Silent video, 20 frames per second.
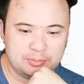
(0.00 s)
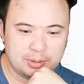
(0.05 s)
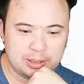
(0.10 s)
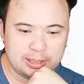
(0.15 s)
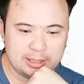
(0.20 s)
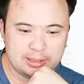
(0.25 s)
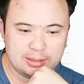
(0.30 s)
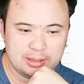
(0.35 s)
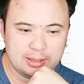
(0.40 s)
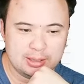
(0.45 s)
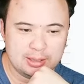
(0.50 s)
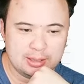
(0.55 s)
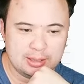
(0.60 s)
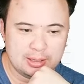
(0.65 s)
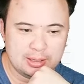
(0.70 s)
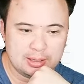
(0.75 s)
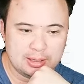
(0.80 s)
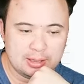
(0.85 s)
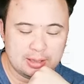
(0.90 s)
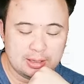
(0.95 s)
but
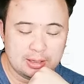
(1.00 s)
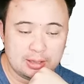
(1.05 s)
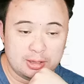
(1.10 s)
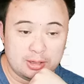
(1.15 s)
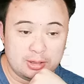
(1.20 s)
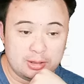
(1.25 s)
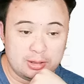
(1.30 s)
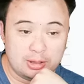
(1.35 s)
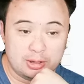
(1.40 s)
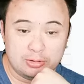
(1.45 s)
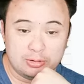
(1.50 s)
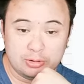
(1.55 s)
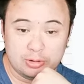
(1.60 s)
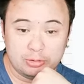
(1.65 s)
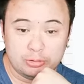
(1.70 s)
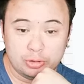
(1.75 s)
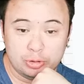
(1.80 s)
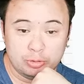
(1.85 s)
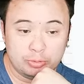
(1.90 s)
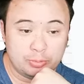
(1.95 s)
they're
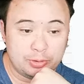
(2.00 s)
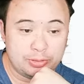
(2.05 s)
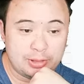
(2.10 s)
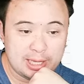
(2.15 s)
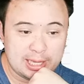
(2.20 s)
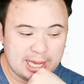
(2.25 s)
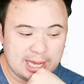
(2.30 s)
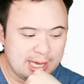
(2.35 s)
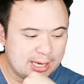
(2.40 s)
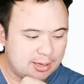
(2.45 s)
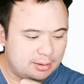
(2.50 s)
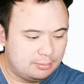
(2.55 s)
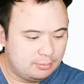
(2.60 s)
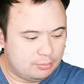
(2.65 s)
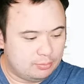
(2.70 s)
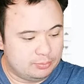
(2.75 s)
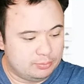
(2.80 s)
they're doing what they can.